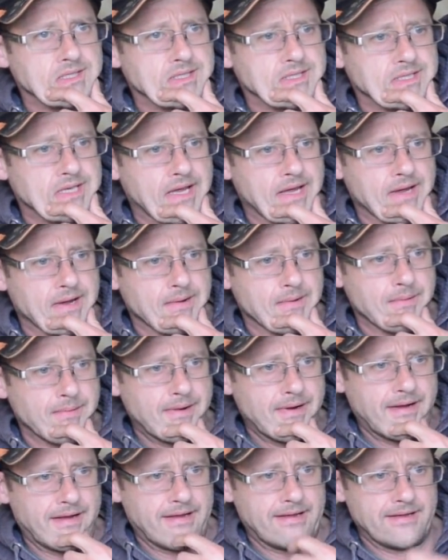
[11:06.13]

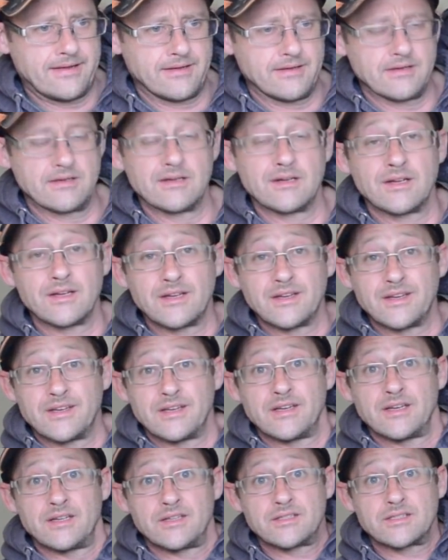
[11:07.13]
So,
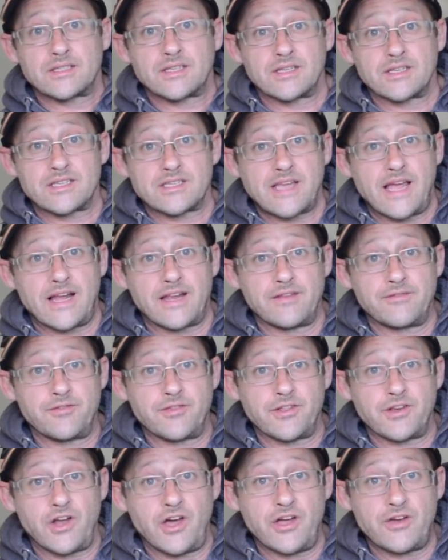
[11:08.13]
just going to settle in for
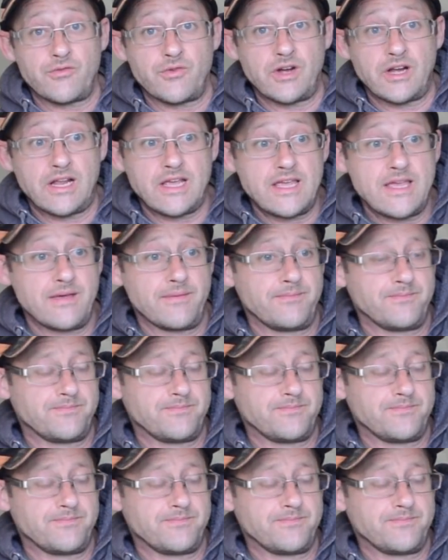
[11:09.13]
the night, really.